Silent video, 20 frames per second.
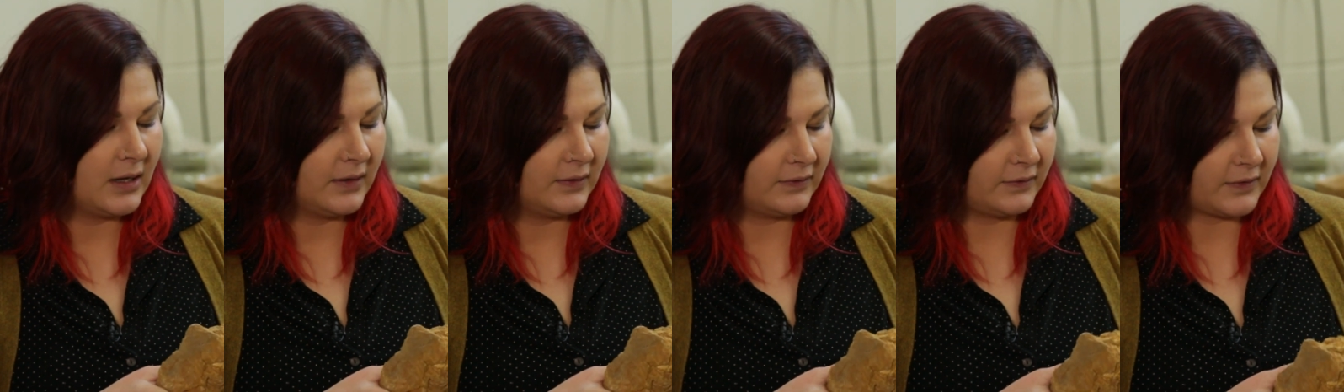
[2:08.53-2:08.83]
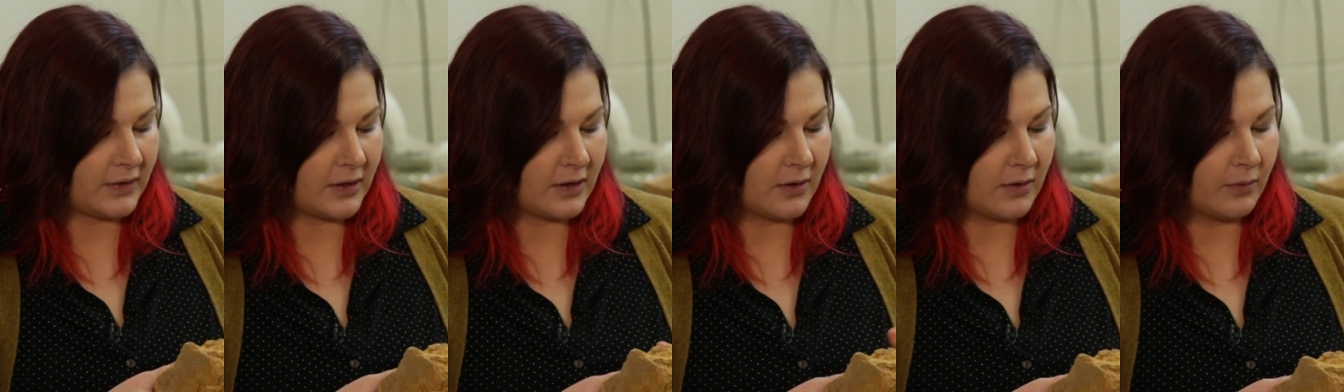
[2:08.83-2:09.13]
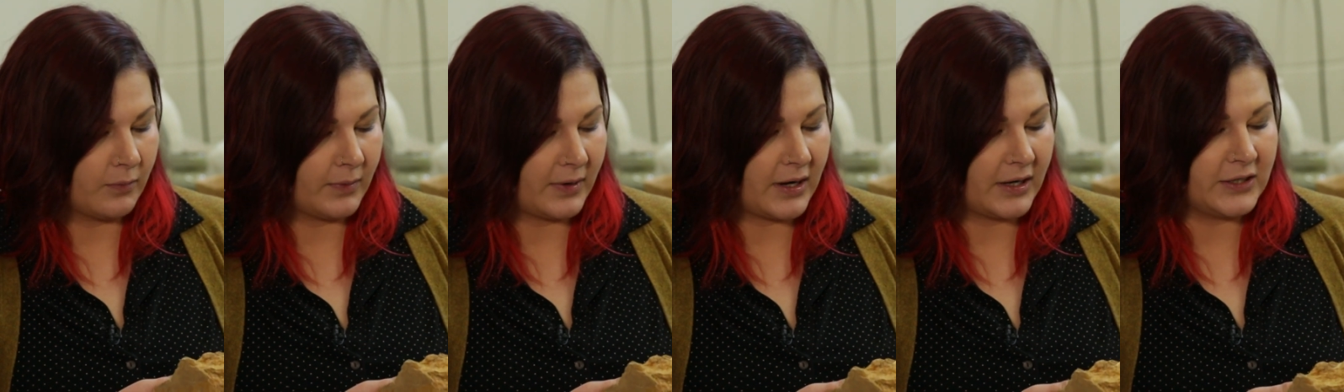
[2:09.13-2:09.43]
So
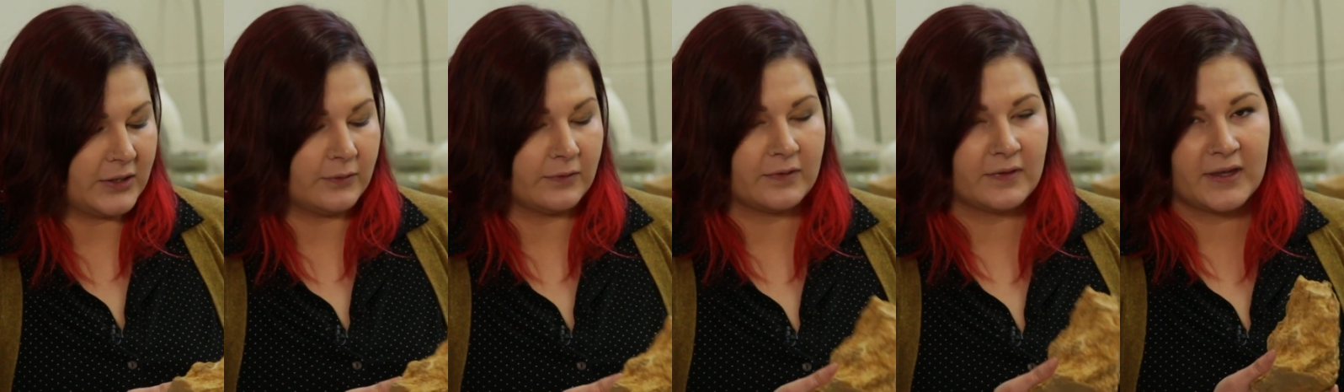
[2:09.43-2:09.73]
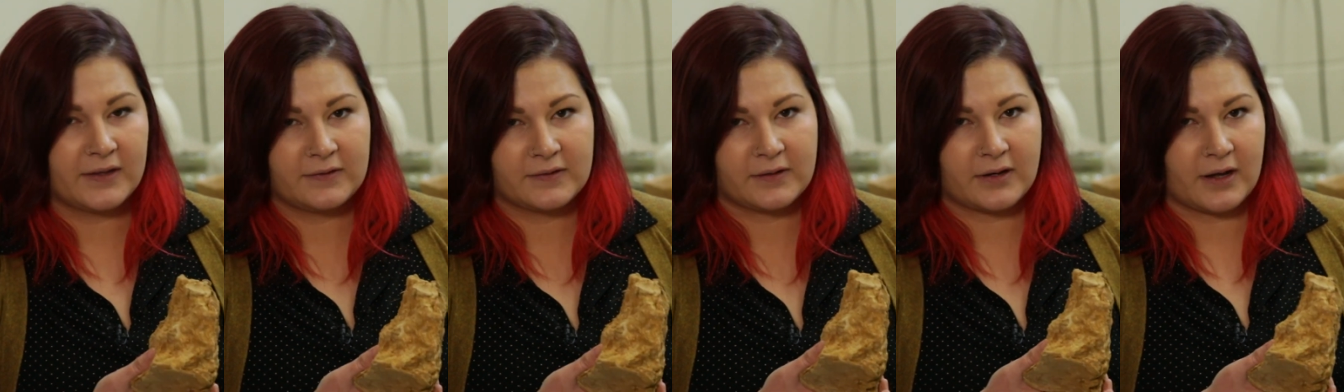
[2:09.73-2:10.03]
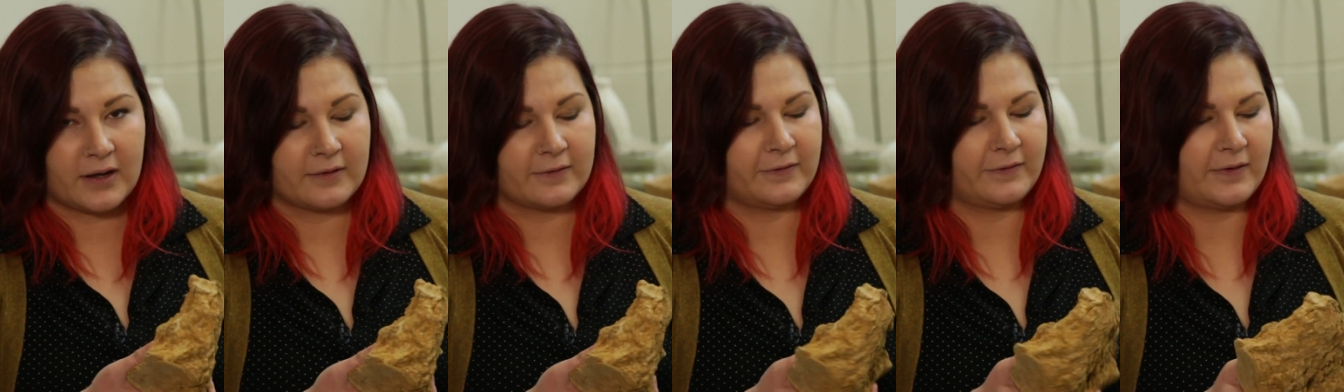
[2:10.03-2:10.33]
when I use this
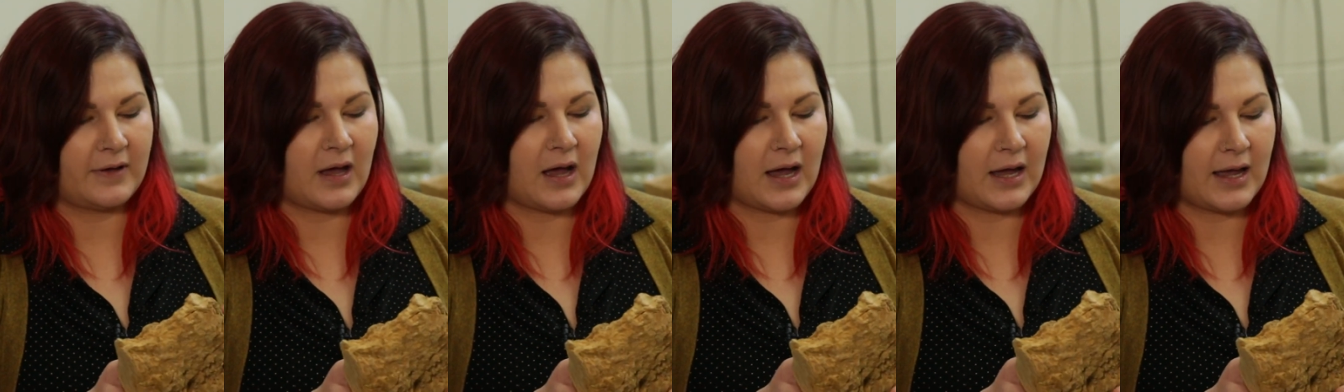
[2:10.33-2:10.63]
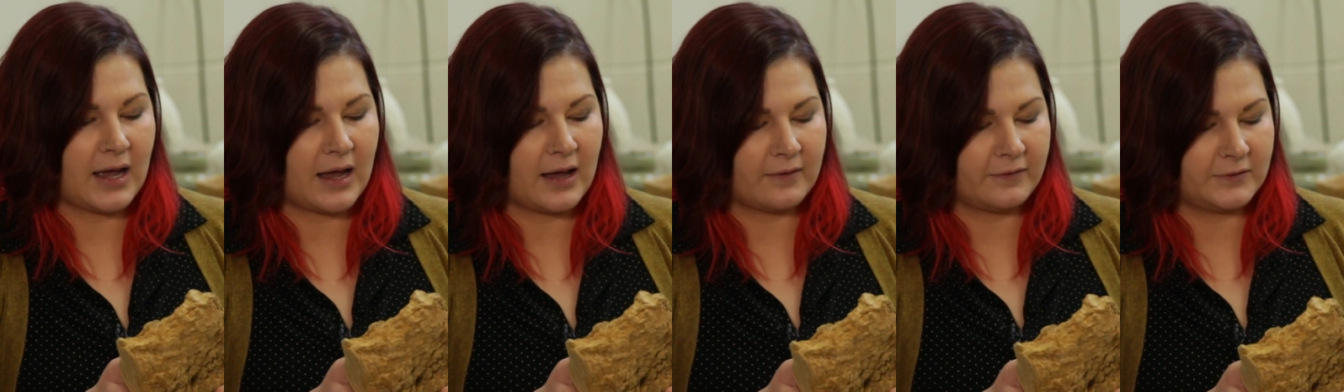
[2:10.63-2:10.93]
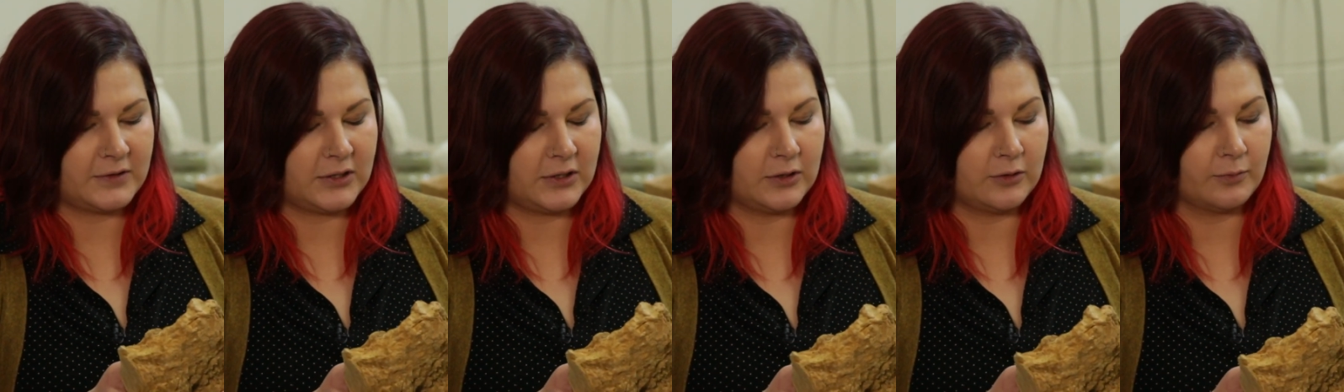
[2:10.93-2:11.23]
stuff, I have
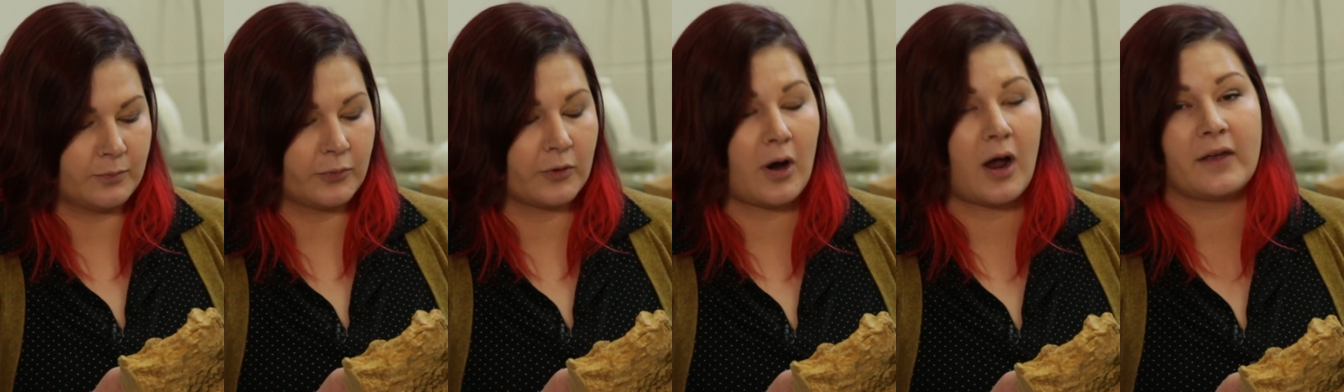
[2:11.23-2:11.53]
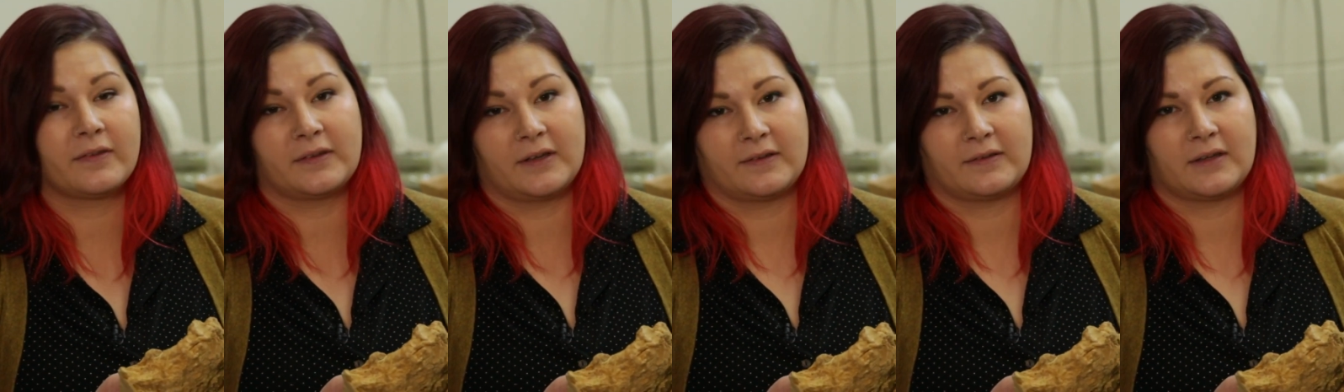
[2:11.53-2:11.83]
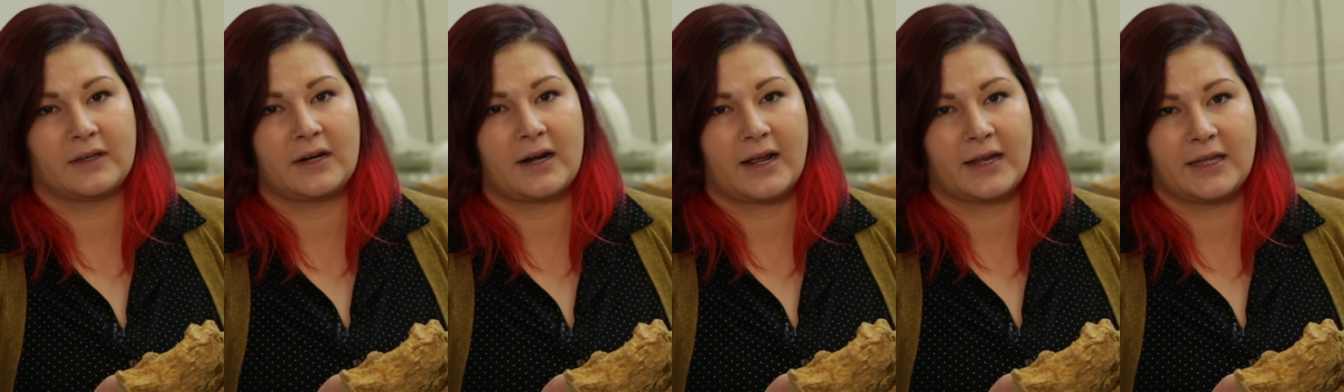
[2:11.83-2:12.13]
to process
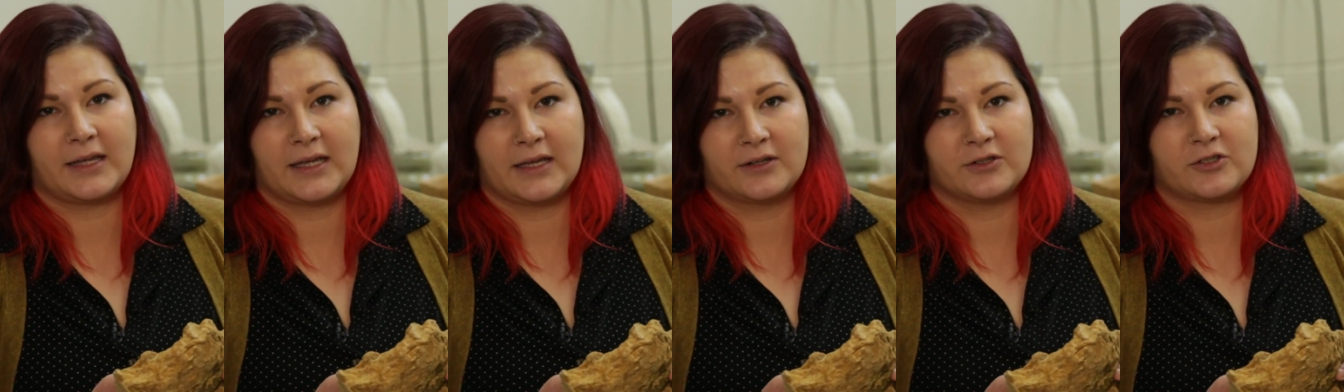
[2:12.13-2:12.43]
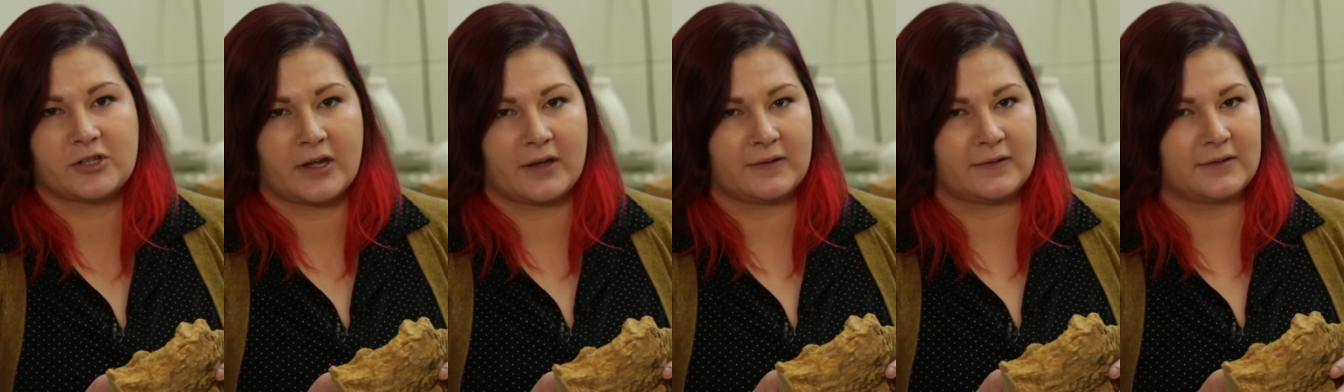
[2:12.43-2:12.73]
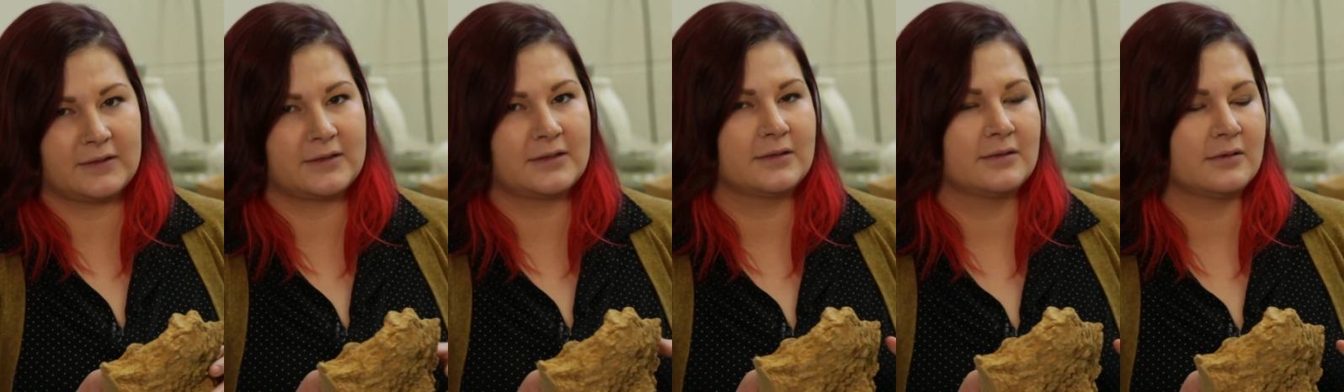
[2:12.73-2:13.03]
it. I can't
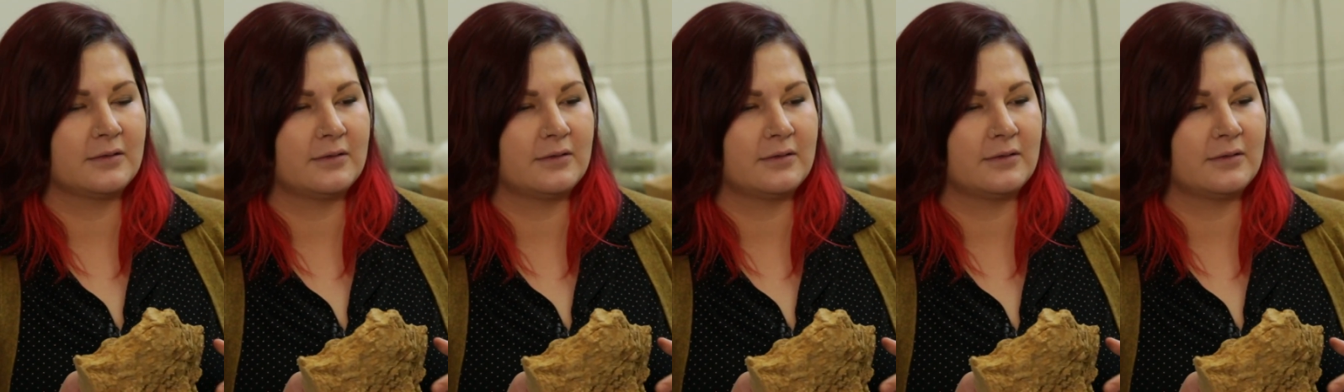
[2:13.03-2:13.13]
just